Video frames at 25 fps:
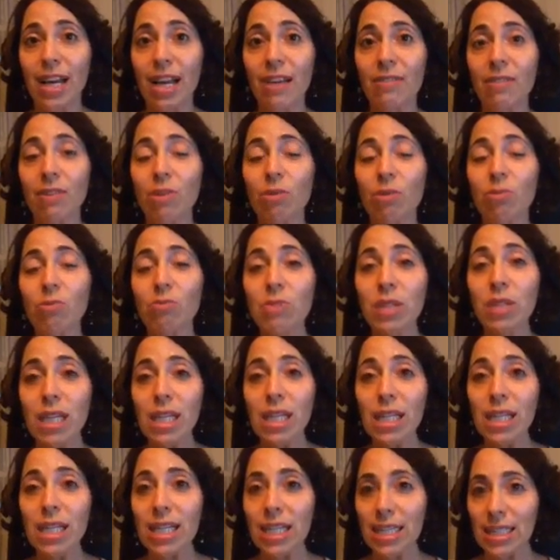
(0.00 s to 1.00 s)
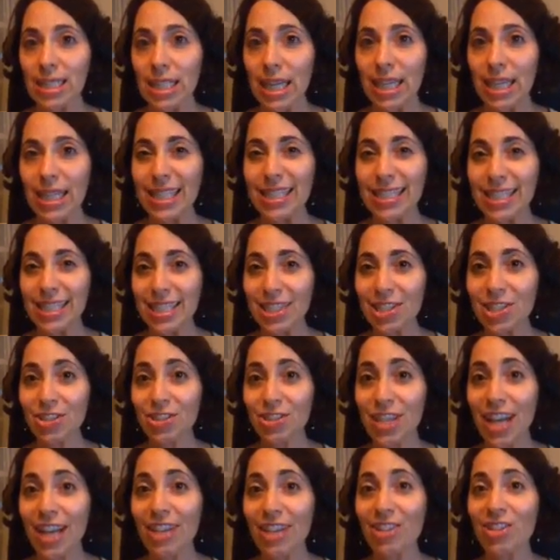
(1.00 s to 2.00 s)
And I have a really exciting Ditch
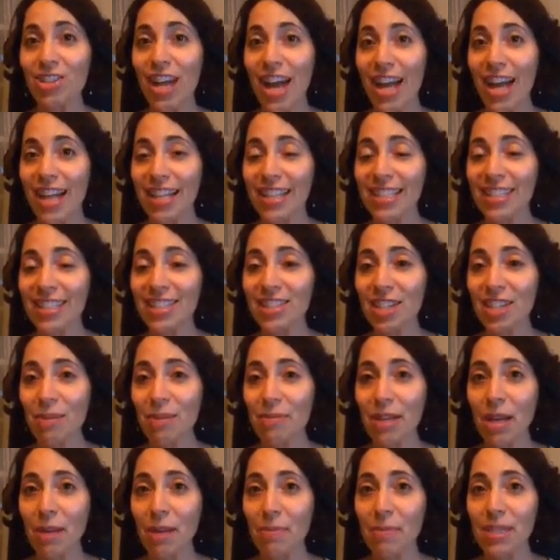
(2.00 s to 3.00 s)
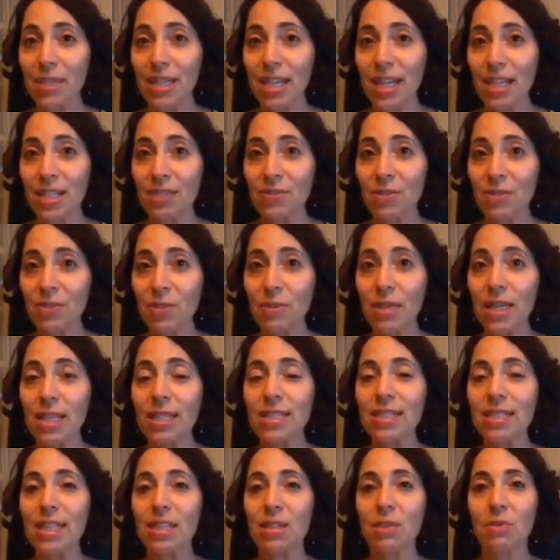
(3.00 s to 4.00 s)
Your Debt challenge coming up in the next few
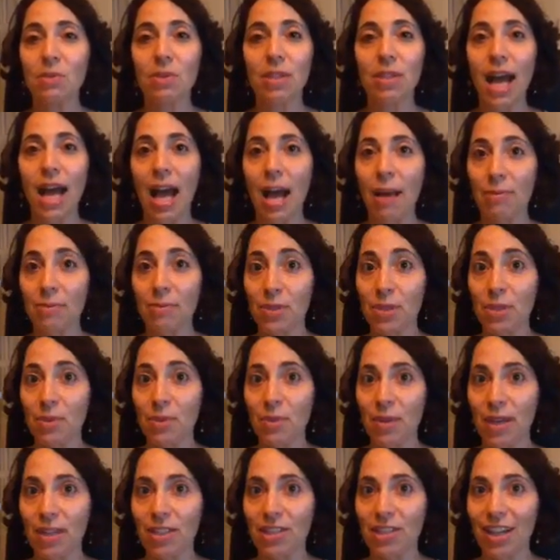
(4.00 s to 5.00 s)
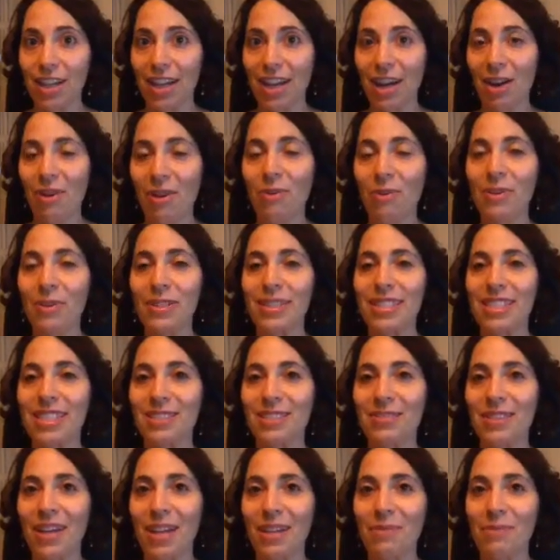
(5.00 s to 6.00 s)
weeks that you will absolutely want to check out once
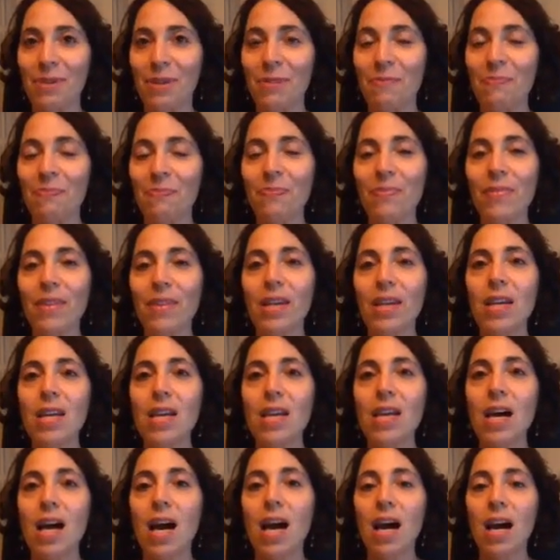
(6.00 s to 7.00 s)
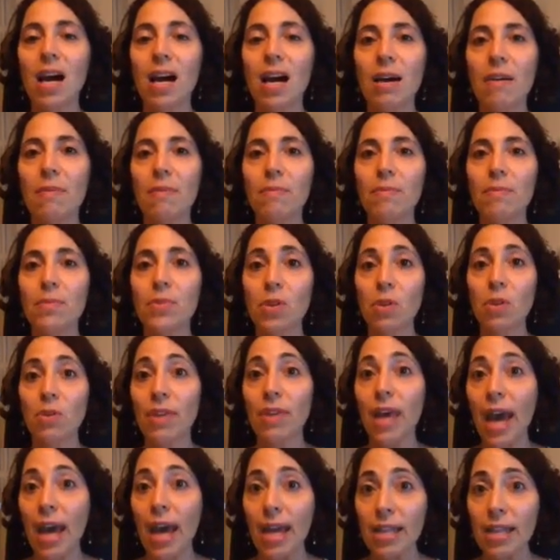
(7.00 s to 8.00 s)
it's available. So
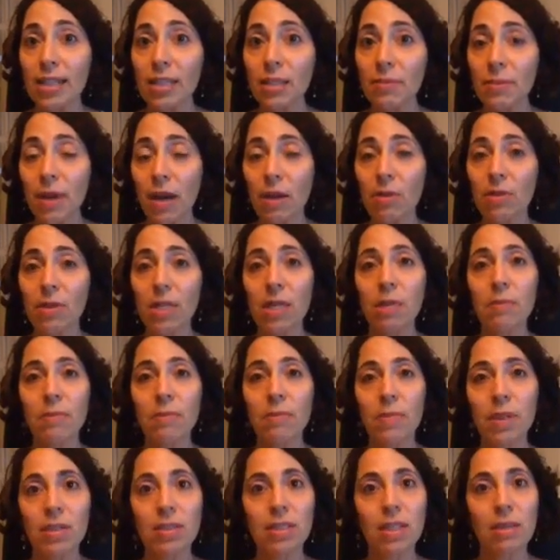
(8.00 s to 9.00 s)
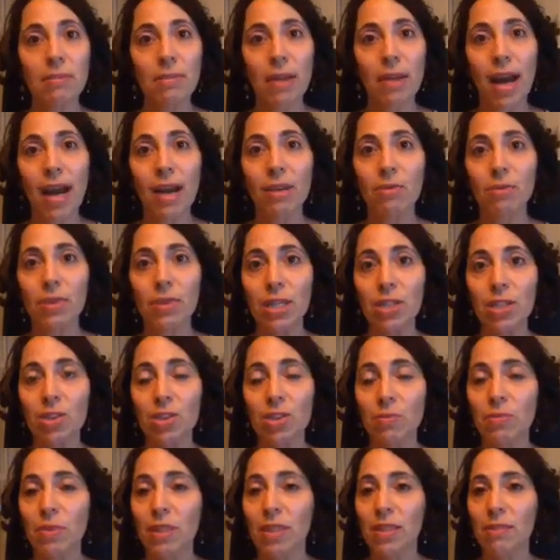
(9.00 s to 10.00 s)
that is about really building my
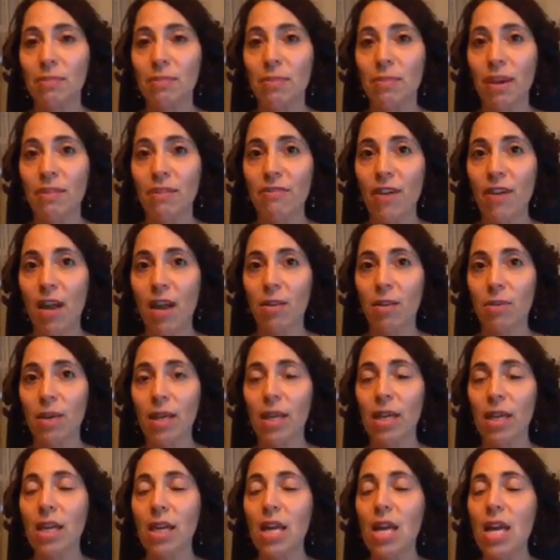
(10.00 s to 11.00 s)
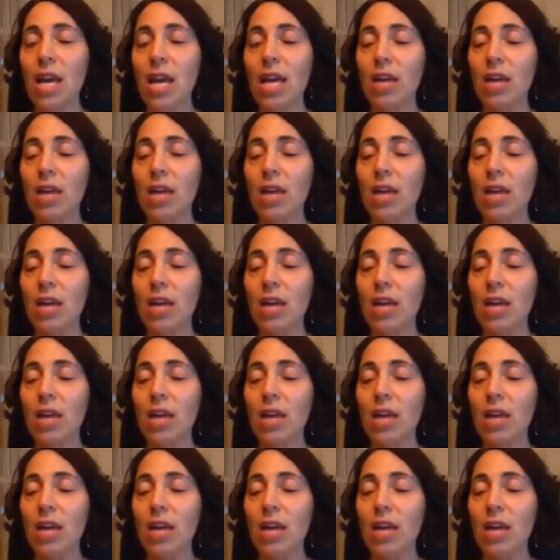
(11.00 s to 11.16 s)
reach and building my following.